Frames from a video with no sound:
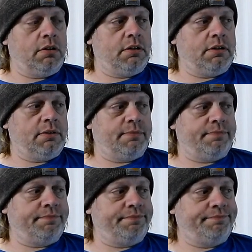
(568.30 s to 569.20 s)

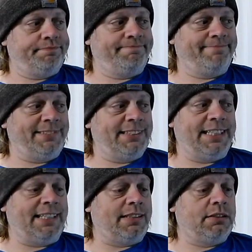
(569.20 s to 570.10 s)
Um,
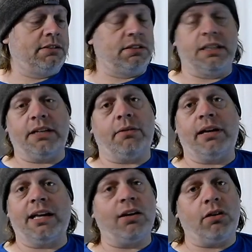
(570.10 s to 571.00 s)
yeah. So anyway,
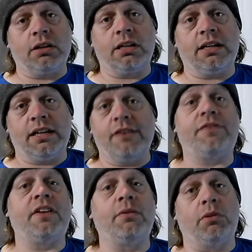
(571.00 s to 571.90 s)
I know I'm gonna. If
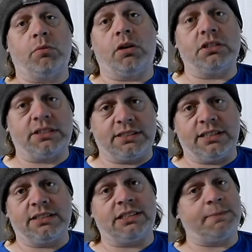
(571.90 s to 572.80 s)
anyone watches
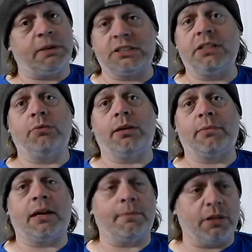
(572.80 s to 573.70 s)
this, especially
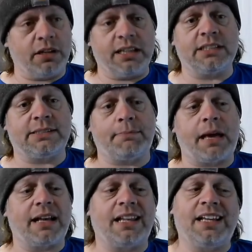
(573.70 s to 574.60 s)
women, I'm gonna get some
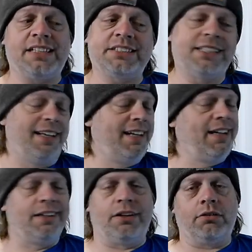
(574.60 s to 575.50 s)
backlash.
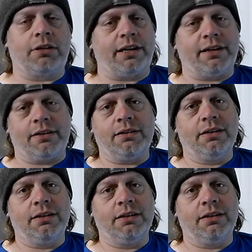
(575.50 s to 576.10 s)
Don't care.